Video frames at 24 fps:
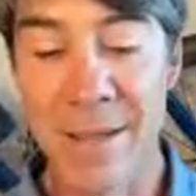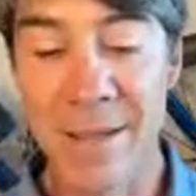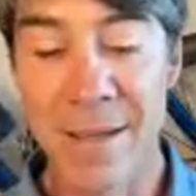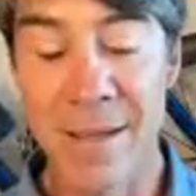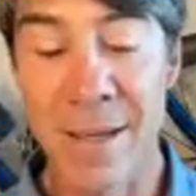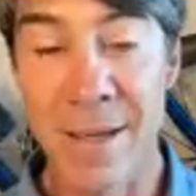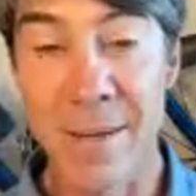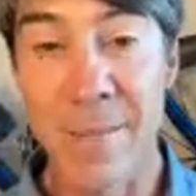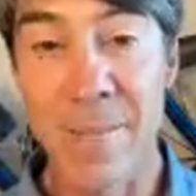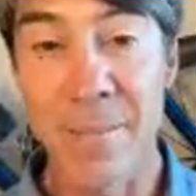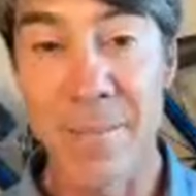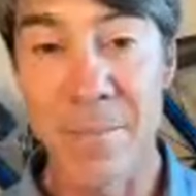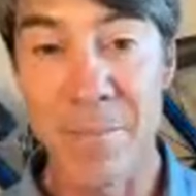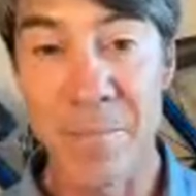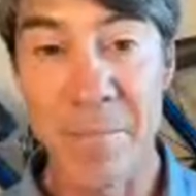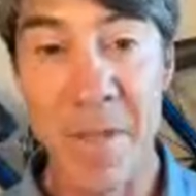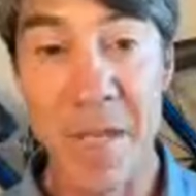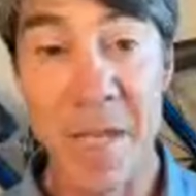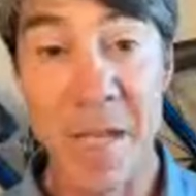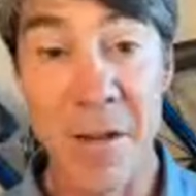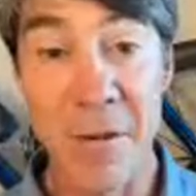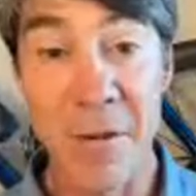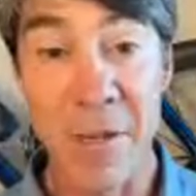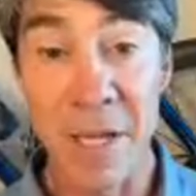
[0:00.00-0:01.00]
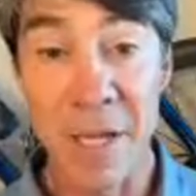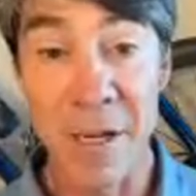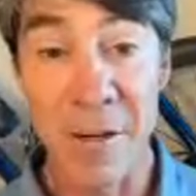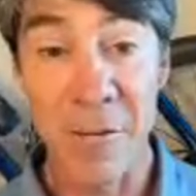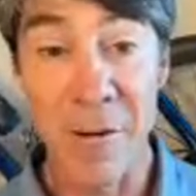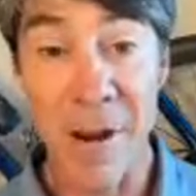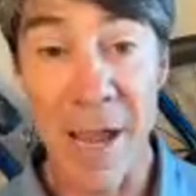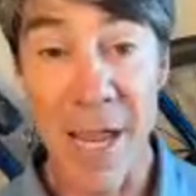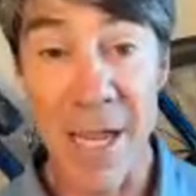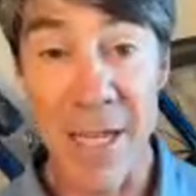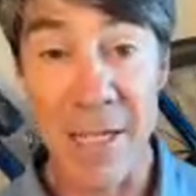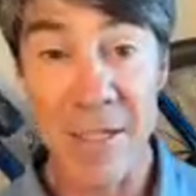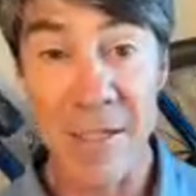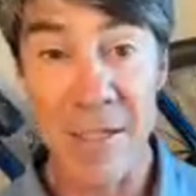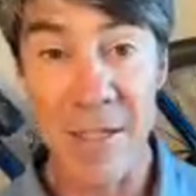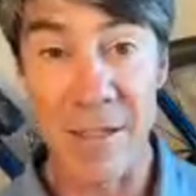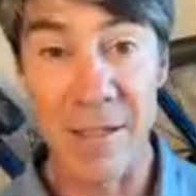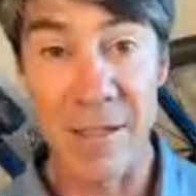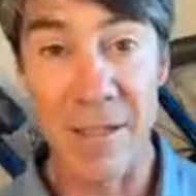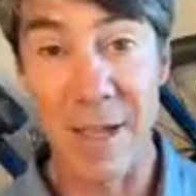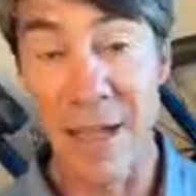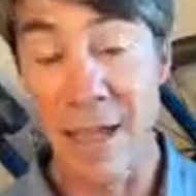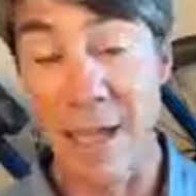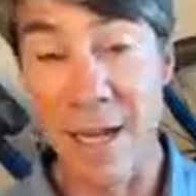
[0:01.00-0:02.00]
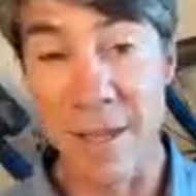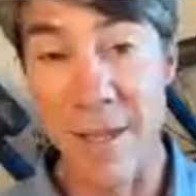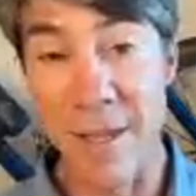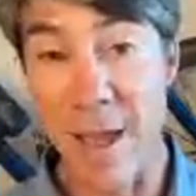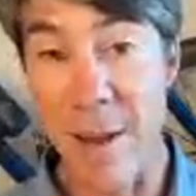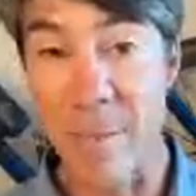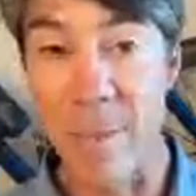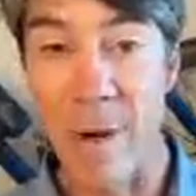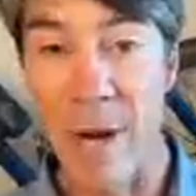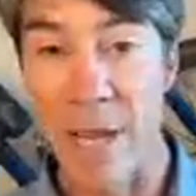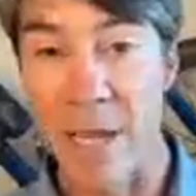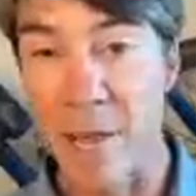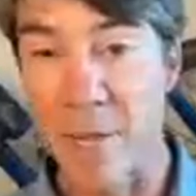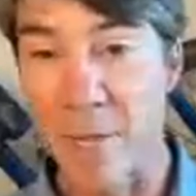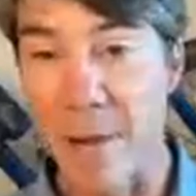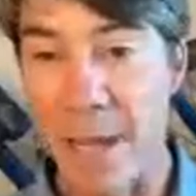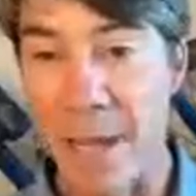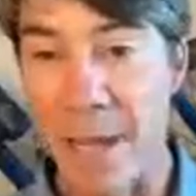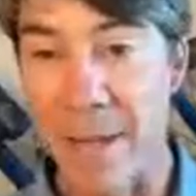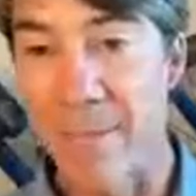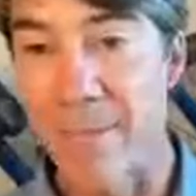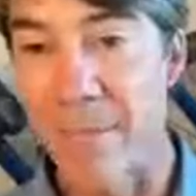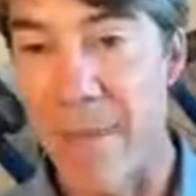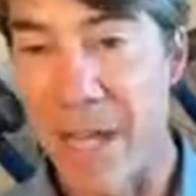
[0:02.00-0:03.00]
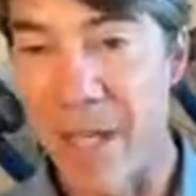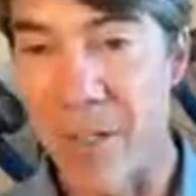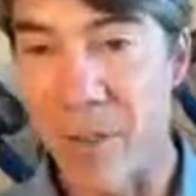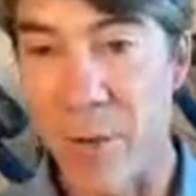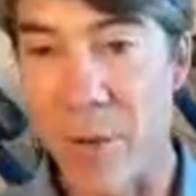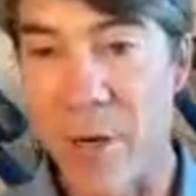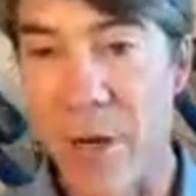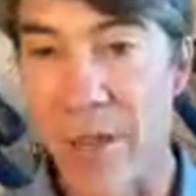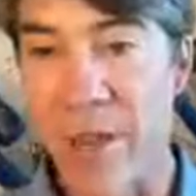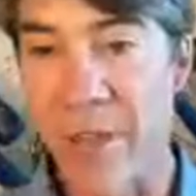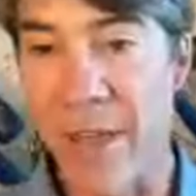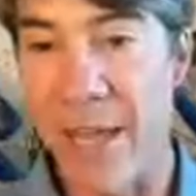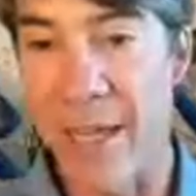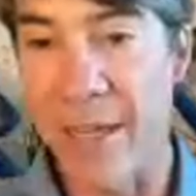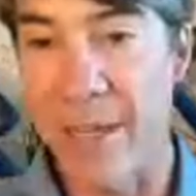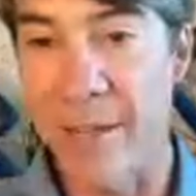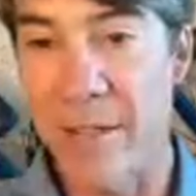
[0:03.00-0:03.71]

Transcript: um, you know in a race and get in that breakaway that sort of thing